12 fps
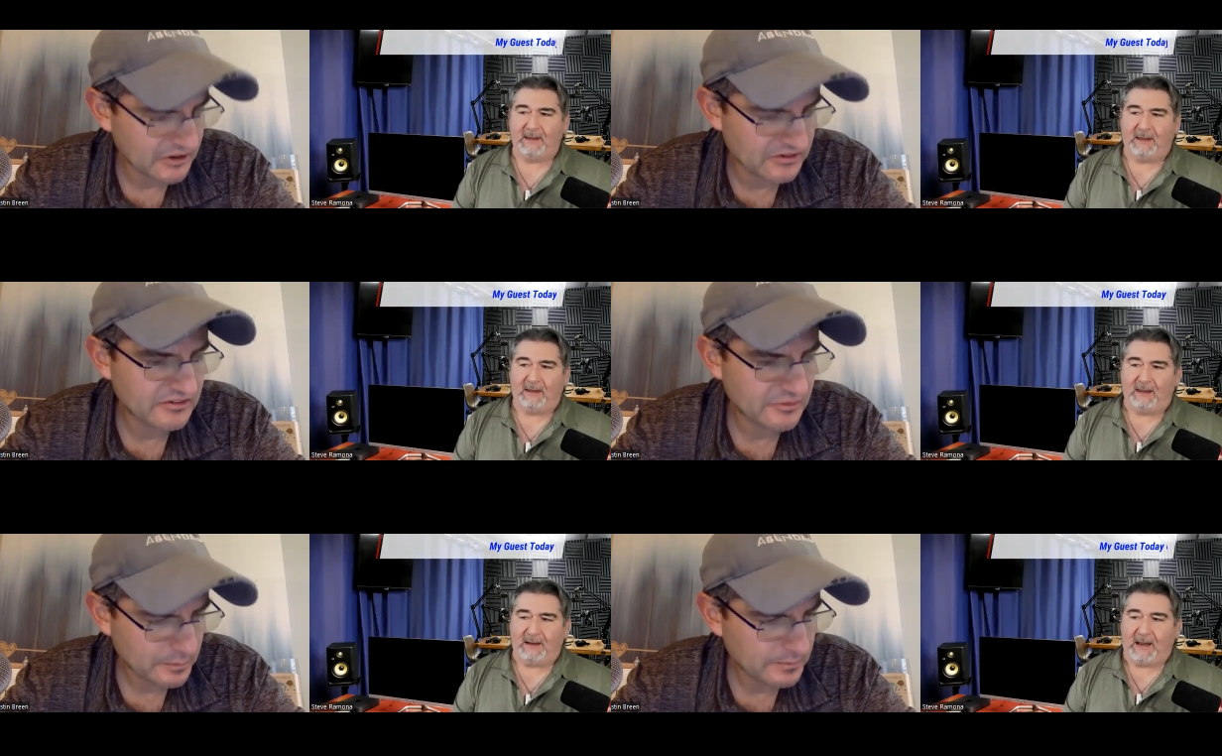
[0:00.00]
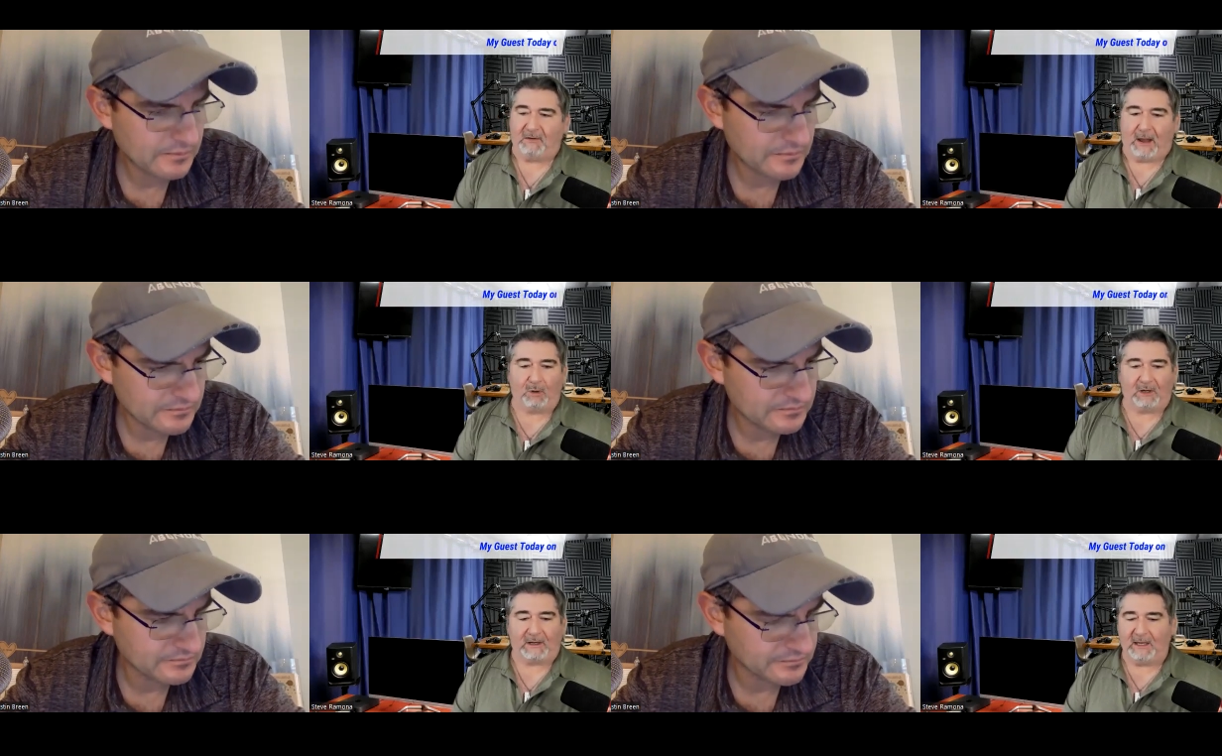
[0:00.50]
Speaker 1: Yes. Now
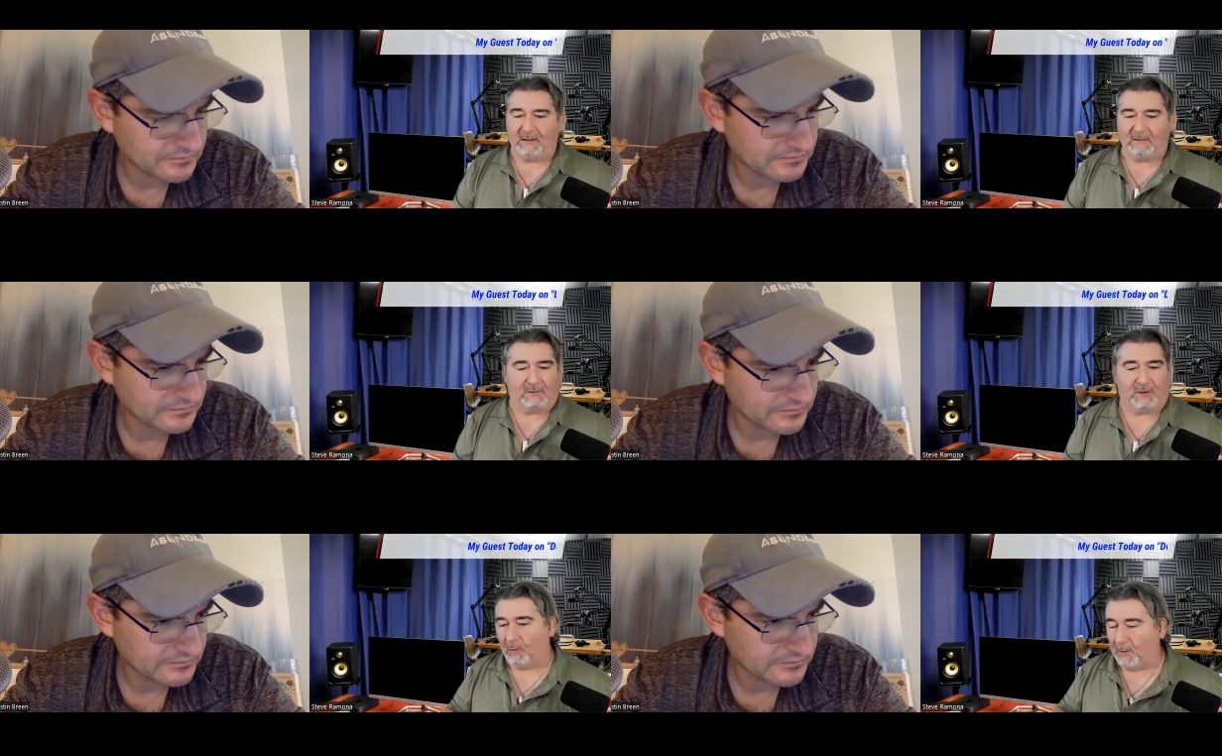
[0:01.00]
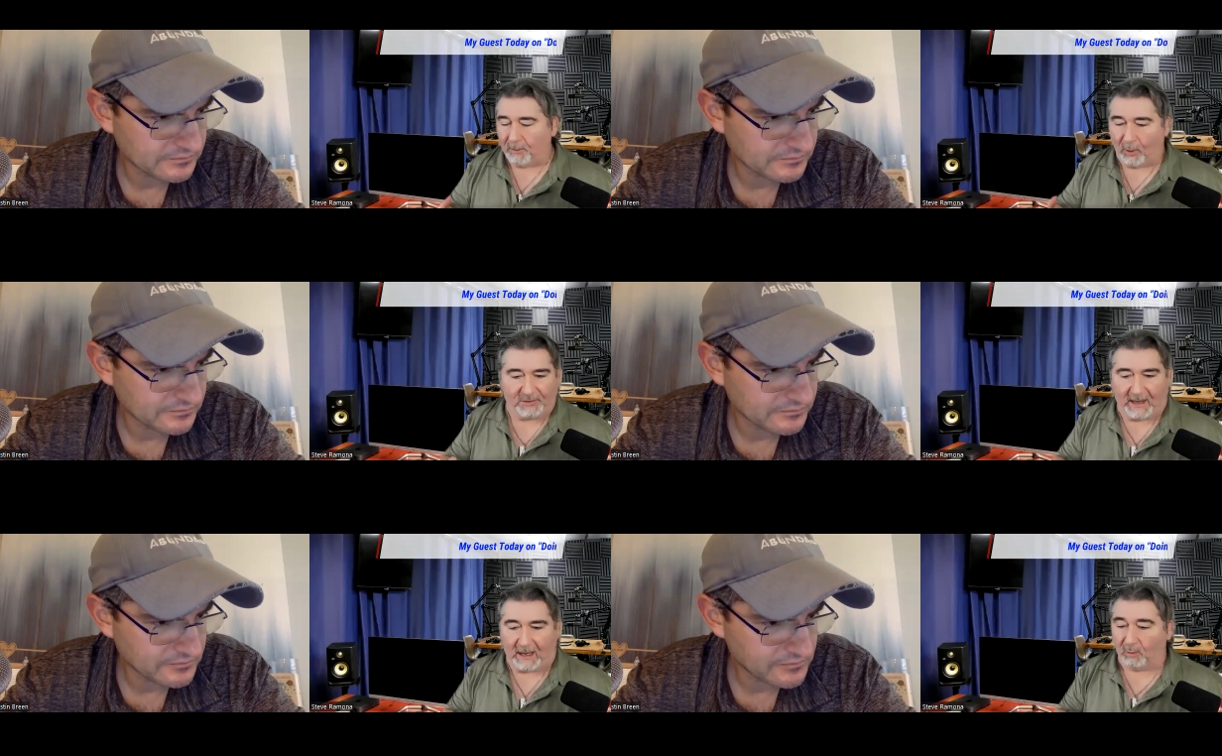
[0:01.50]
networking, you know, we
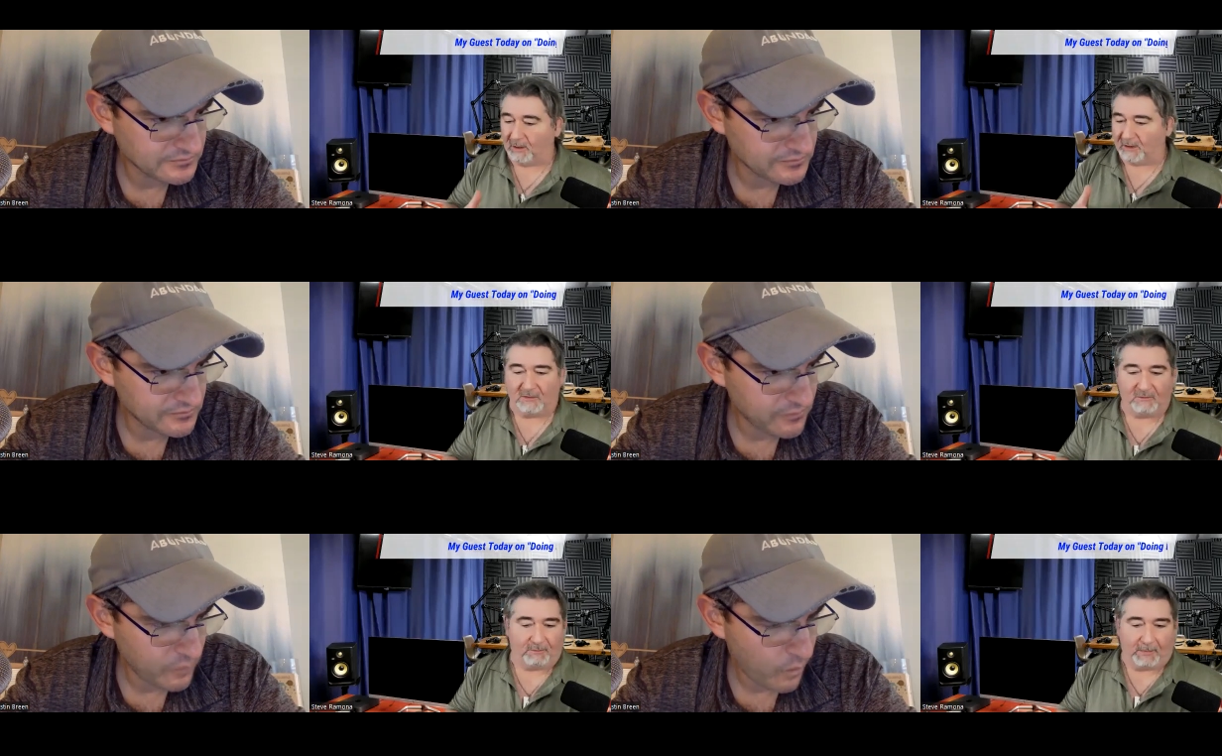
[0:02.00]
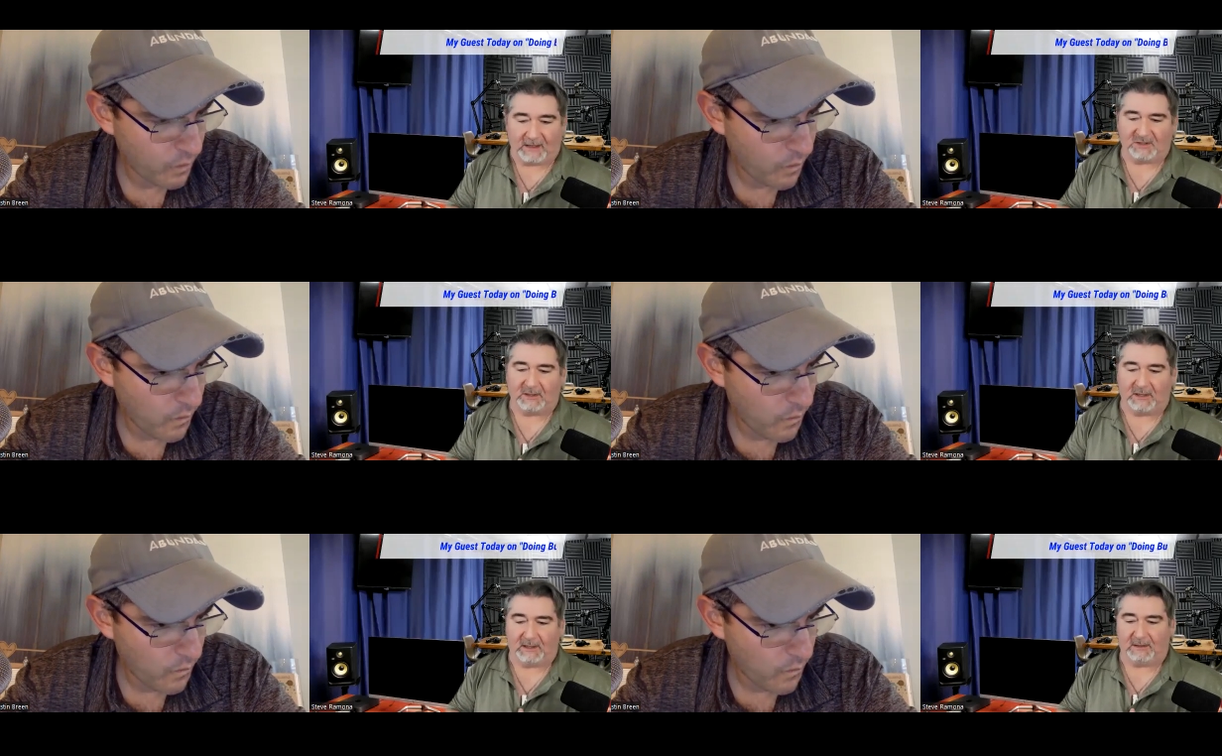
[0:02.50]
both network, and you've
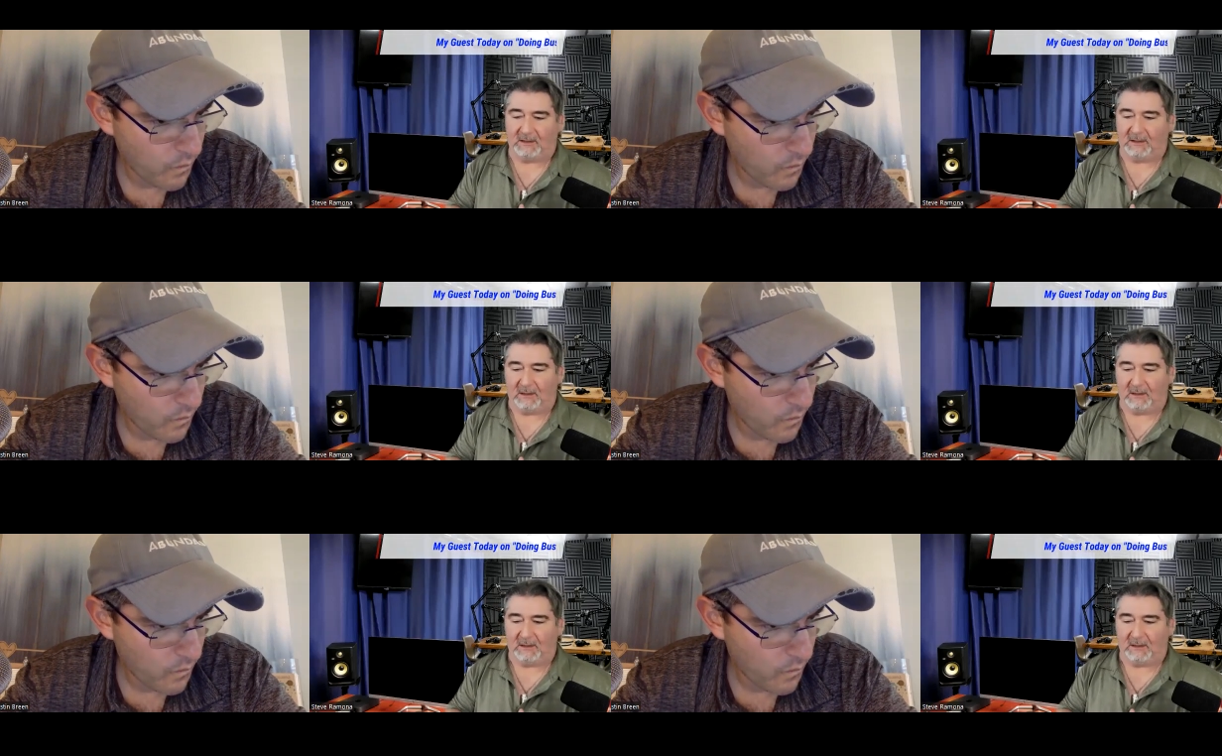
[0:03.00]
mentioned it.